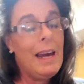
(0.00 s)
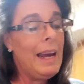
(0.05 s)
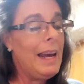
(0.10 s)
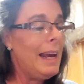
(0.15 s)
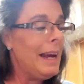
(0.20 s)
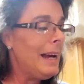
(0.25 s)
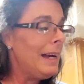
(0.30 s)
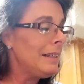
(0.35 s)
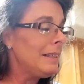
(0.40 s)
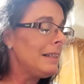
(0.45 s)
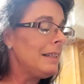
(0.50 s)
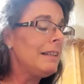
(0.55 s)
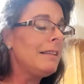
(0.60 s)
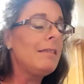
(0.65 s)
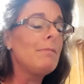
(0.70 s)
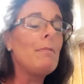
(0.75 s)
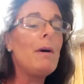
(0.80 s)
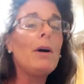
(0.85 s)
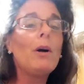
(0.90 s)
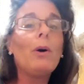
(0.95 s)
And
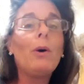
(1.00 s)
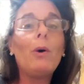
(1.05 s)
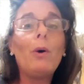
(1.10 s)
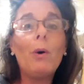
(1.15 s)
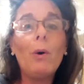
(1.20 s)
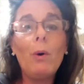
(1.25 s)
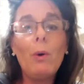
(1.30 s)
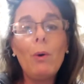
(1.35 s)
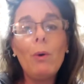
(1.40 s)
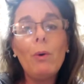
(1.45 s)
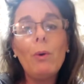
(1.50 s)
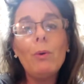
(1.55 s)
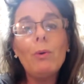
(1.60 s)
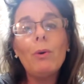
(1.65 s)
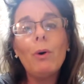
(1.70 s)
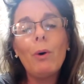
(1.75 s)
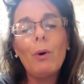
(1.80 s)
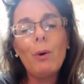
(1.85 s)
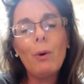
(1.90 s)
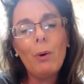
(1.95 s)
it's my
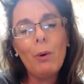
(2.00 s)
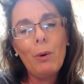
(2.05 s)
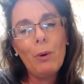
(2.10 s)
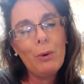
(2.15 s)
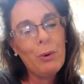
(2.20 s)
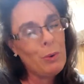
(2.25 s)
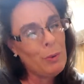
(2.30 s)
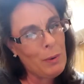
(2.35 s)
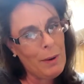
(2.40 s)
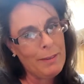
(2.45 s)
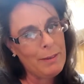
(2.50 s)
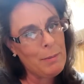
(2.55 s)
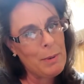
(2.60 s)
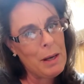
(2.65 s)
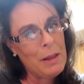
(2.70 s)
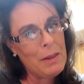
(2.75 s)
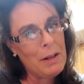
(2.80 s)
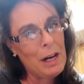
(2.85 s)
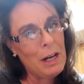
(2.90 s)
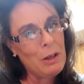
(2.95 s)
old, old
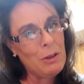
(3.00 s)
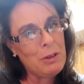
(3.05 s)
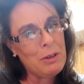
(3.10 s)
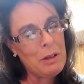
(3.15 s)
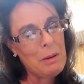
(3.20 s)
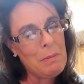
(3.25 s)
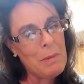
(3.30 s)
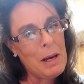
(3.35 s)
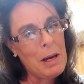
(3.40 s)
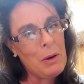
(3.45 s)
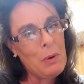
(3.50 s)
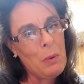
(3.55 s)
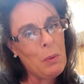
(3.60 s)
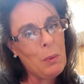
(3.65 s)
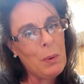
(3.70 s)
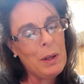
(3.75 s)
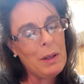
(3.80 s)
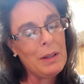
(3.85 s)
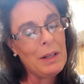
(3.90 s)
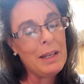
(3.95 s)
recipe that I used to make
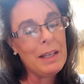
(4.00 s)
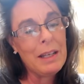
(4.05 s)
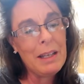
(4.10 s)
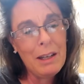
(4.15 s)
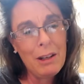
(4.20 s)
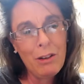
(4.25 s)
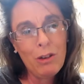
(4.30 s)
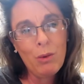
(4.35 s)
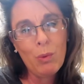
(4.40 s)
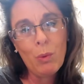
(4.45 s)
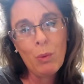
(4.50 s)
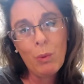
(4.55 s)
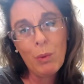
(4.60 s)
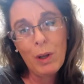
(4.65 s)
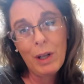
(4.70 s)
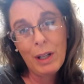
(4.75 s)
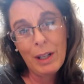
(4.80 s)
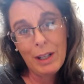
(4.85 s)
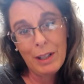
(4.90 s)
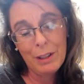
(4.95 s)
when the kids
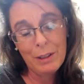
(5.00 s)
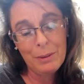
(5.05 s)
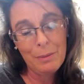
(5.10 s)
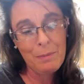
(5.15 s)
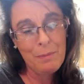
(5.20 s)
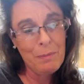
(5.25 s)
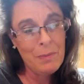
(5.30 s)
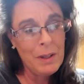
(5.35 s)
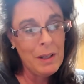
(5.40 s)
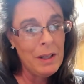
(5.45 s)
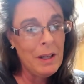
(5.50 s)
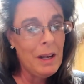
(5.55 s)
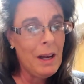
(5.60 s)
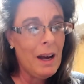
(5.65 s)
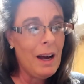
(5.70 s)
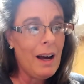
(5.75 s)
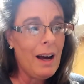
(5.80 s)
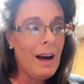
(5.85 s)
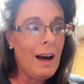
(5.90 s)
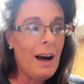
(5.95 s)
were little.
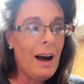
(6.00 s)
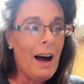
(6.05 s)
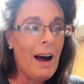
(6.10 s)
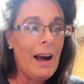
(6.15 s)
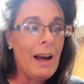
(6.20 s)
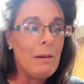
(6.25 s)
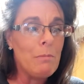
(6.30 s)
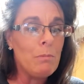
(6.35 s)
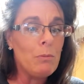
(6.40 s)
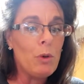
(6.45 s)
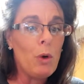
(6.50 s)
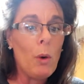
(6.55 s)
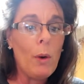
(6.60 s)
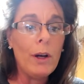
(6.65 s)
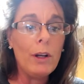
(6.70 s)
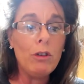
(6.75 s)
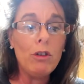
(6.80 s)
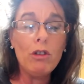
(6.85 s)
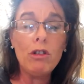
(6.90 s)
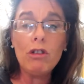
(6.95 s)
I'm
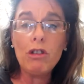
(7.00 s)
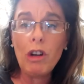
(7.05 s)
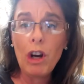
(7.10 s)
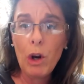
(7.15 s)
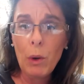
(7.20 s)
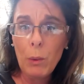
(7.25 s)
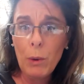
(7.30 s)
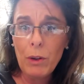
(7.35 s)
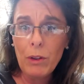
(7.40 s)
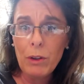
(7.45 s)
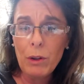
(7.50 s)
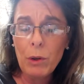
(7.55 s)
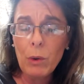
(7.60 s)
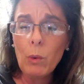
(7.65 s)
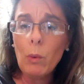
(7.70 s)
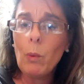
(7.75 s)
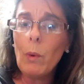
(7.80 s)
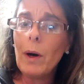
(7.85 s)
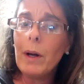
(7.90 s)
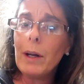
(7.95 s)
going to share with
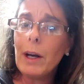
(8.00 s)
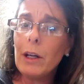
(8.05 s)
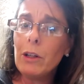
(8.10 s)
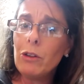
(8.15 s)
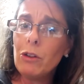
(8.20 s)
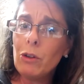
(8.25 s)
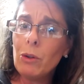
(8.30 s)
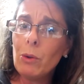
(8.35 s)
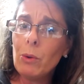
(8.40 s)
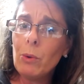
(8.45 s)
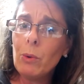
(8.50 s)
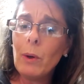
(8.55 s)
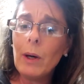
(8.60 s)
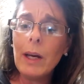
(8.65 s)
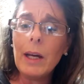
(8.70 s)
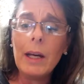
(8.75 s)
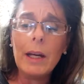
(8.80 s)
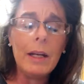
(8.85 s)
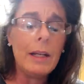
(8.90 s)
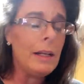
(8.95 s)
you what I do
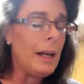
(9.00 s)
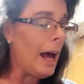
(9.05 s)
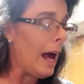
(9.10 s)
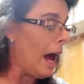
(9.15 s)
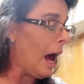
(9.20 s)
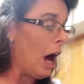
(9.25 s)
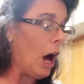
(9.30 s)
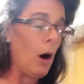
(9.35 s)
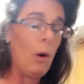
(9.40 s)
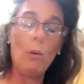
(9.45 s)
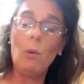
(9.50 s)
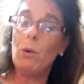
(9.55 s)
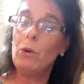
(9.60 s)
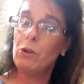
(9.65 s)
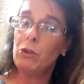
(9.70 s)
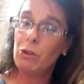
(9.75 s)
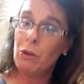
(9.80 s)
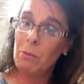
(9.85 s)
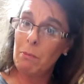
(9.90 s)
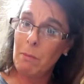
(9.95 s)
and how
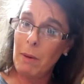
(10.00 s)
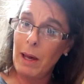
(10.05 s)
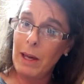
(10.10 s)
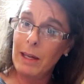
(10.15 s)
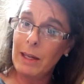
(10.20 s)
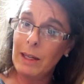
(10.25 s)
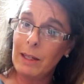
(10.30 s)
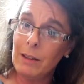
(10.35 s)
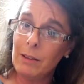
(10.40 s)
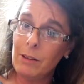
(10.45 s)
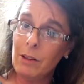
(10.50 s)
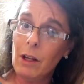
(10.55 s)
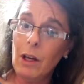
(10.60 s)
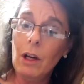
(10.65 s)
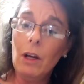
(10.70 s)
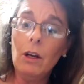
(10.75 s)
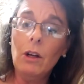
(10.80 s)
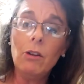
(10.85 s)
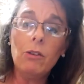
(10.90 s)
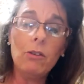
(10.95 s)
to make it.
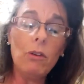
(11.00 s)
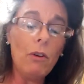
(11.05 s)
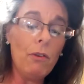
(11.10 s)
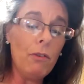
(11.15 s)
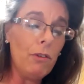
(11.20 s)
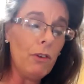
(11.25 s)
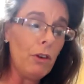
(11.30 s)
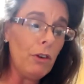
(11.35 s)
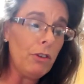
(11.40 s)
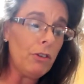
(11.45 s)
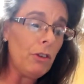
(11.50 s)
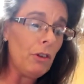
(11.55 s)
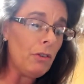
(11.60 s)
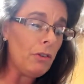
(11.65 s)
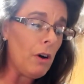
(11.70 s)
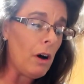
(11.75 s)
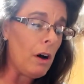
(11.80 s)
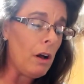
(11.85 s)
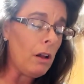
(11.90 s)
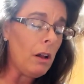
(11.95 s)
So first
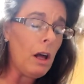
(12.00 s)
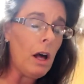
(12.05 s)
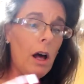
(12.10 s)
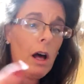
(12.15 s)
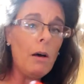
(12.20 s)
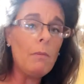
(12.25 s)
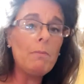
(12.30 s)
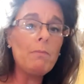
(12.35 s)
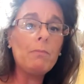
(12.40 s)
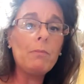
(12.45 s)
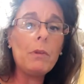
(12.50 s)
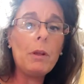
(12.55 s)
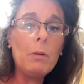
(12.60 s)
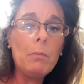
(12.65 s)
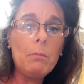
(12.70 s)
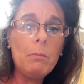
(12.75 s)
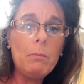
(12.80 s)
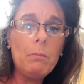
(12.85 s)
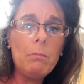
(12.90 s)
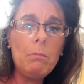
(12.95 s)
of all, um,
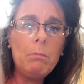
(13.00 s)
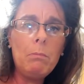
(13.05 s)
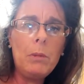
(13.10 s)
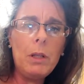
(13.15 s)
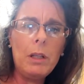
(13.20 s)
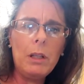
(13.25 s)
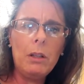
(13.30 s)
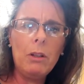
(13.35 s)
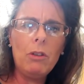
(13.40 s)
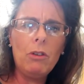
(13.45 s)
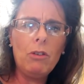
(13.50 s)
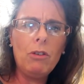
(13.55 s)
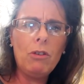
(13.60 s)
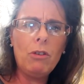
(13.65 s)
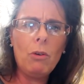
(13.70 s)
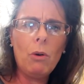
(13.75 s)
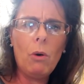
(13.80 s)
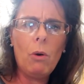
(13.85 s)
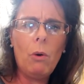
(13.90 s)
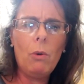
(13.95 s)

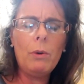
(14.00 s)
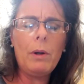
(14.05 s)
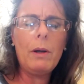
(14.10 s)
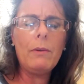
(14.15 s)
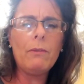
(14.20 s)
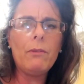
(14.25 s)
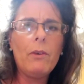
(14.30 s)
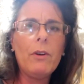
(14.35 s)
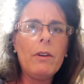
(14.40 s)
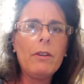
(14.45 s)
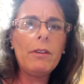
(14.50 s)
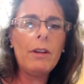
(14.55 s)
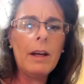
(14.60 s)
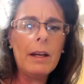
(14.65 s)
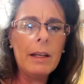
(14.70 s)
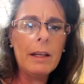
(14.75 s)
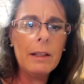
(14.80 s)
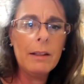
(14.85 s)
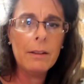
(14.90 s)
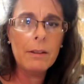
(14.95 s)
hold on for a
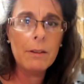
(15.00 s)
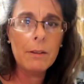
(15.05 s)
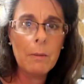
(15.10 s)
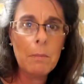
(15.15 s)
second.